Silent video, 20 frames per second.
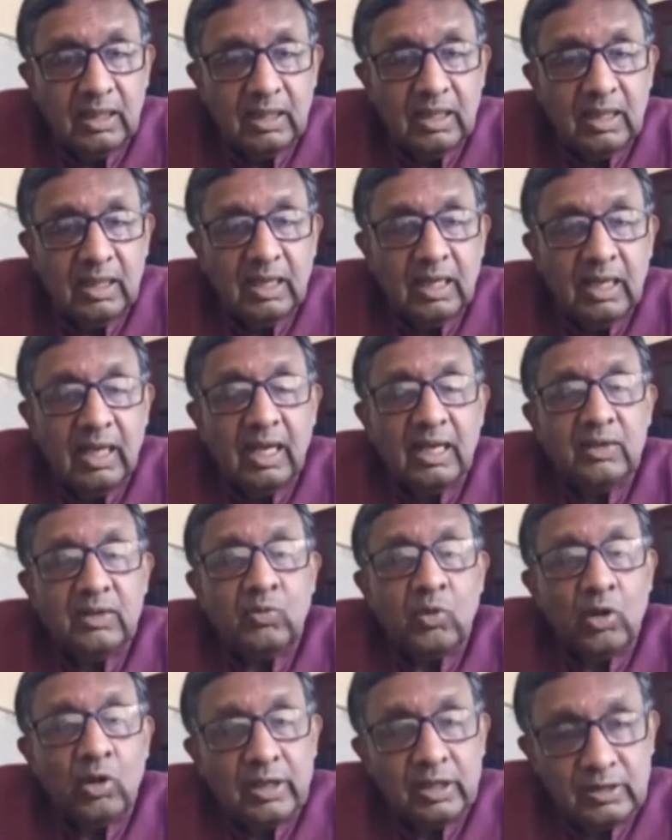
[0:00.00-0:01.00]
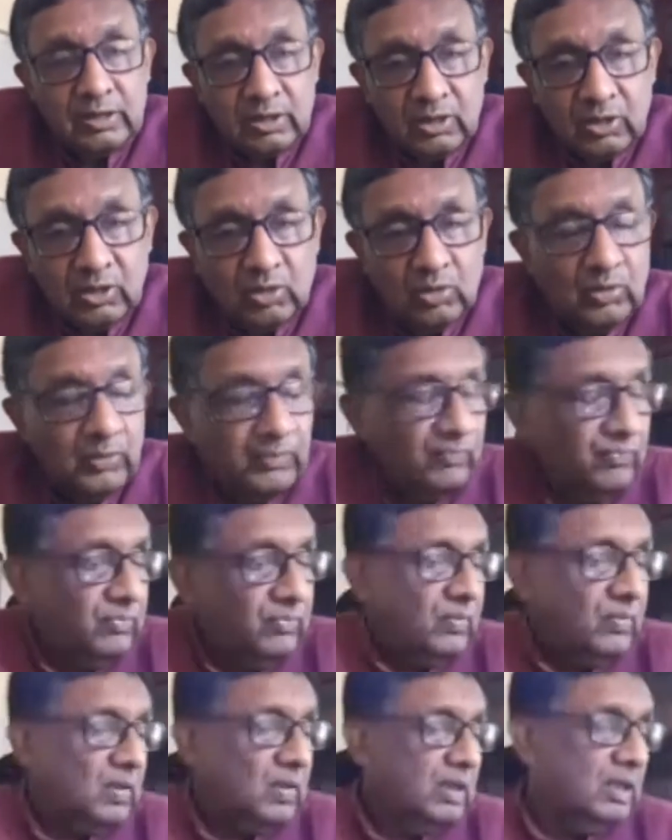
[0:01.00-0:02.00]
And what does it do?
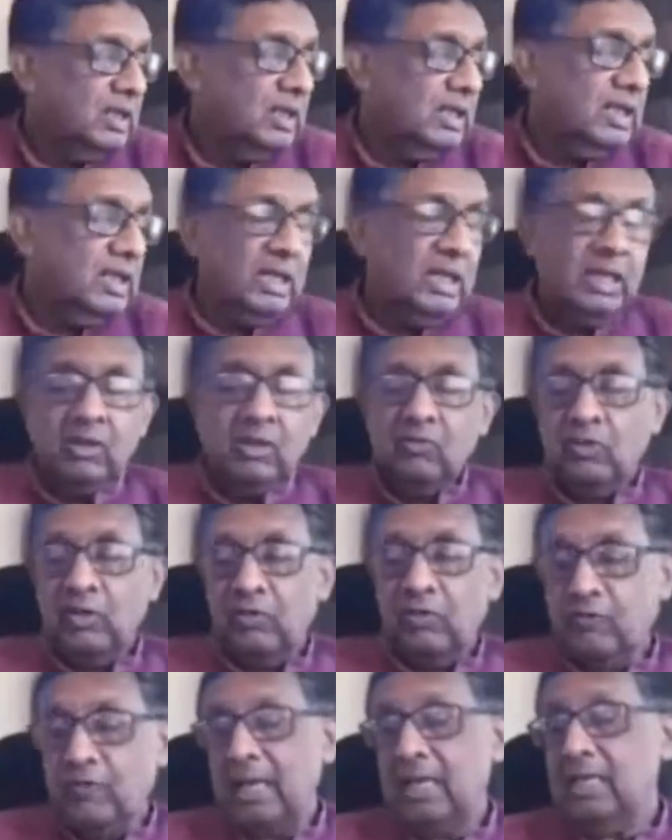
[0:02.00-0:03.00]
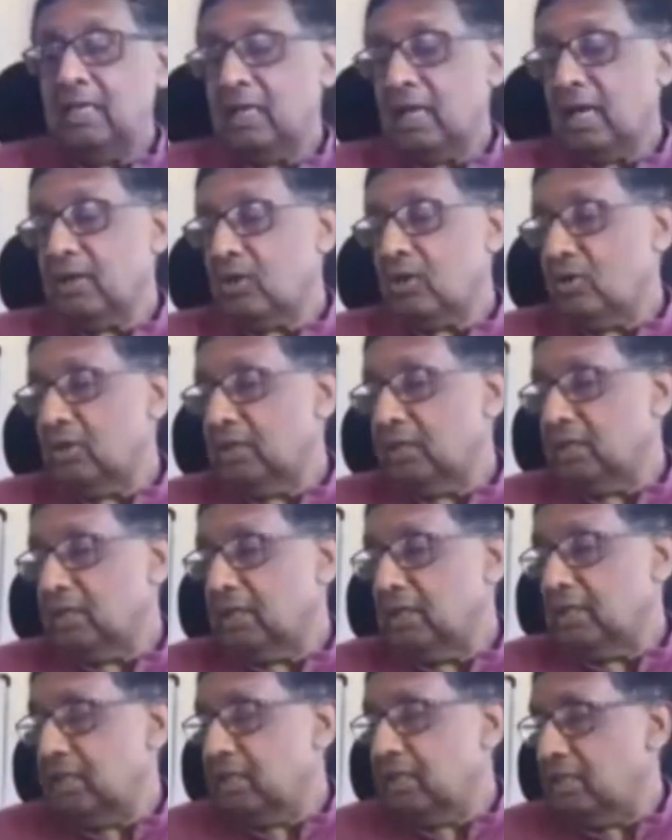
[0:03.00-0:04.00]
We find,
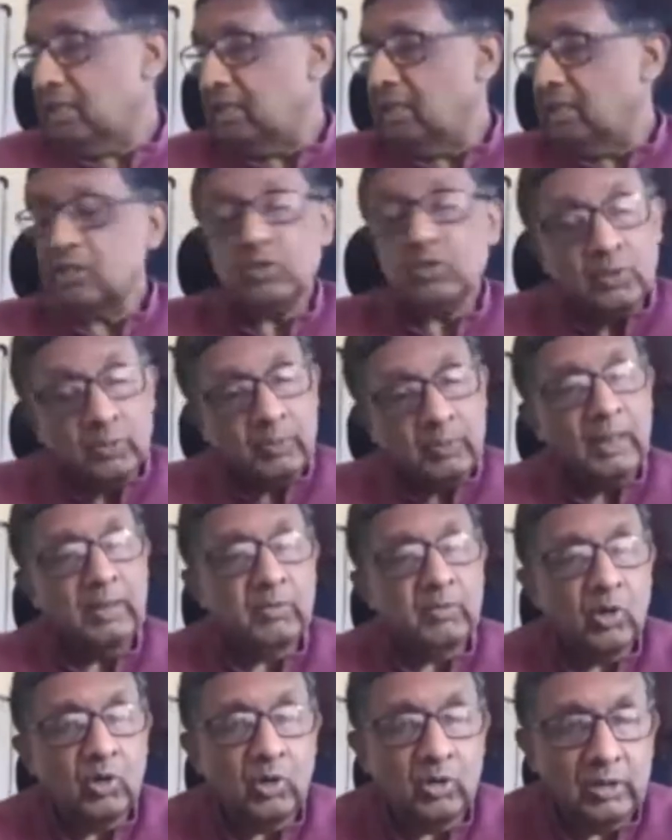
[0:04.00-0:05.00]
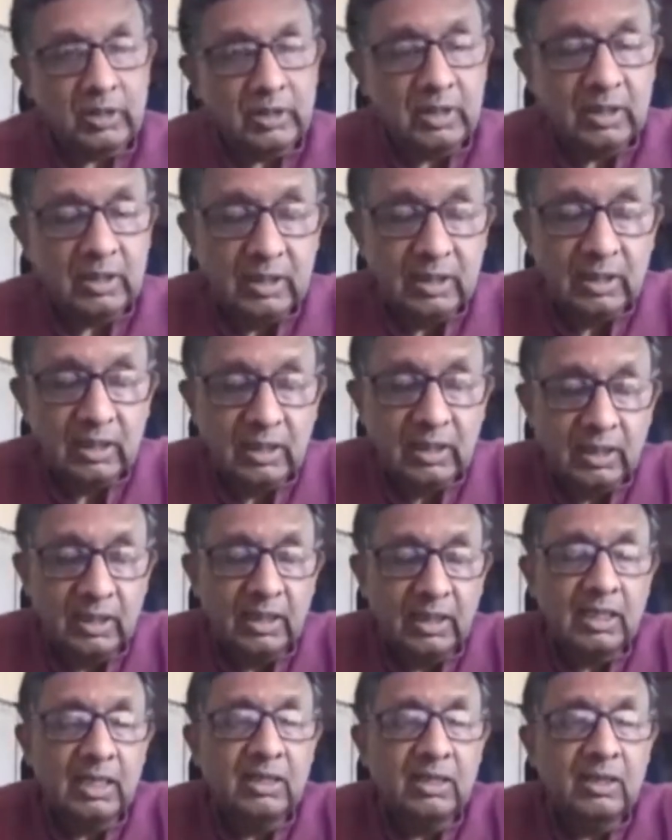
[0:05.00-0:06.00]
ironically, in the Supreme Court
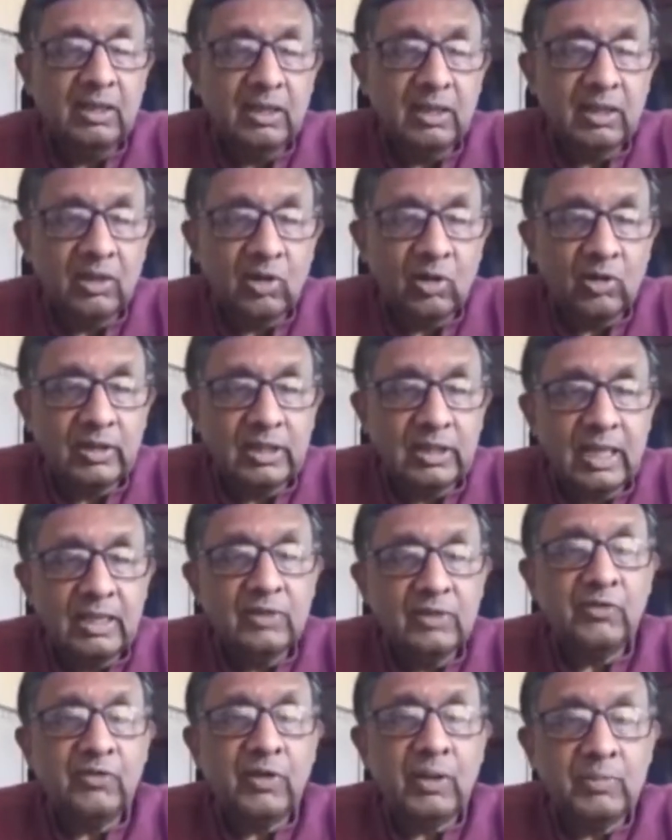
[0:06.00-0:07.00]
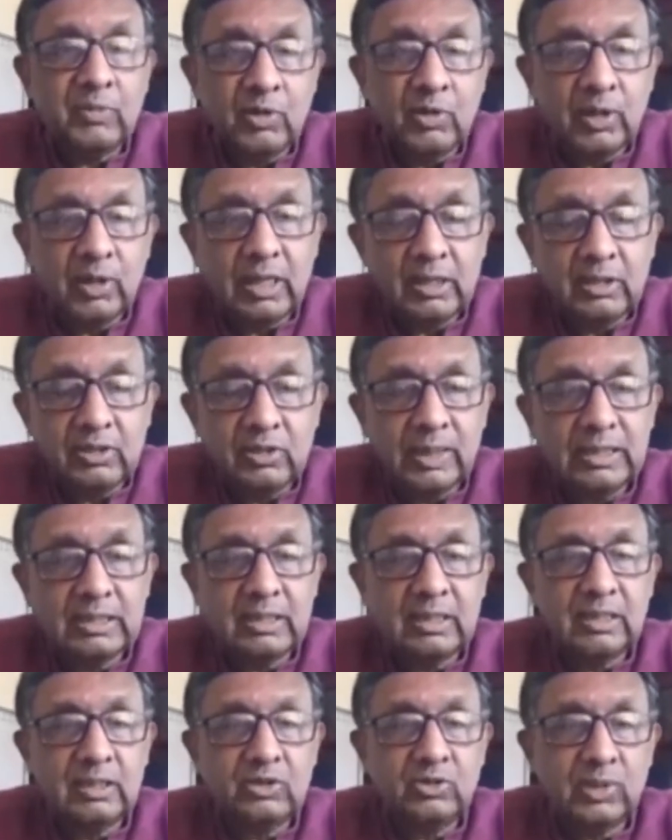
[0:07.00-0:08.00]
on 10th February
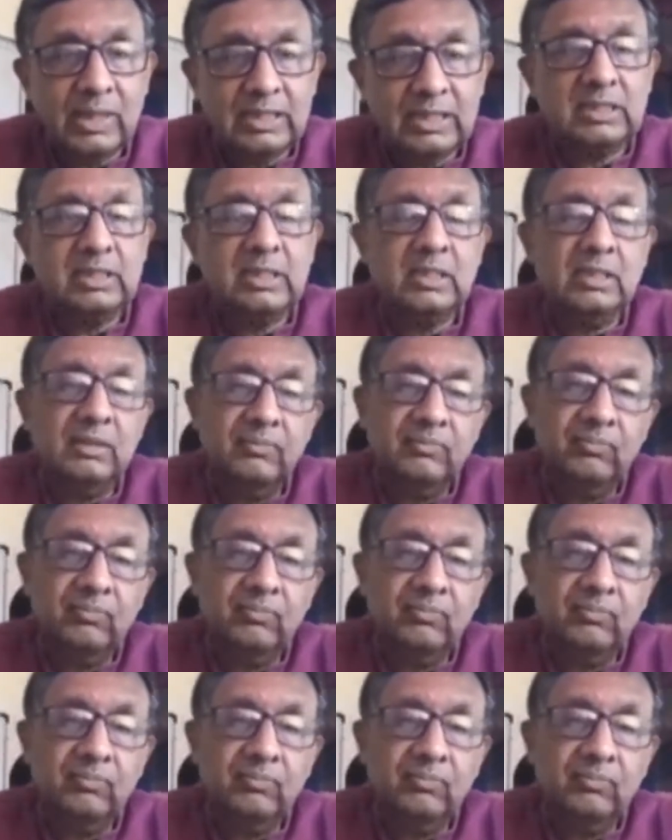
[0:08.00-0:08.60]
2020,